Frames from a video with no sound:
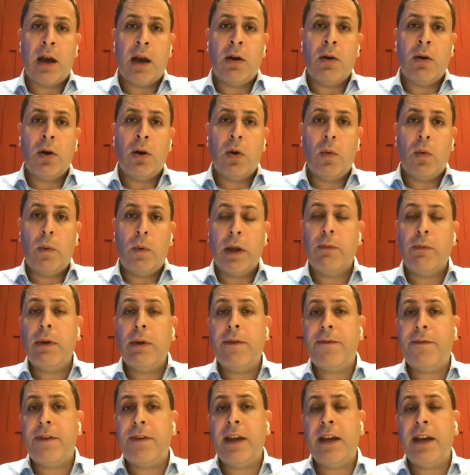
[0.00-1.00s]
Now, when
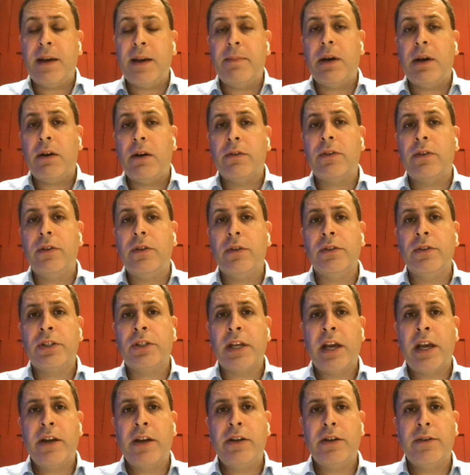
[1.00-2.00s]
we think about
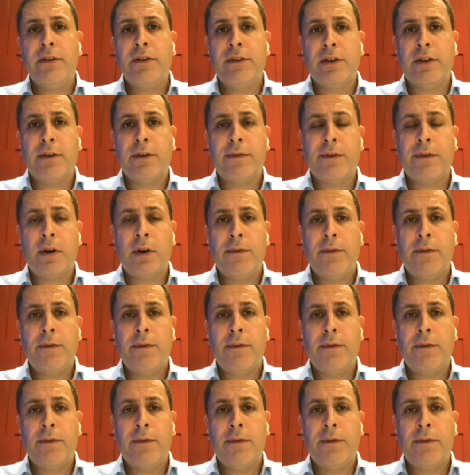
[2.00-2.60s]
those areas of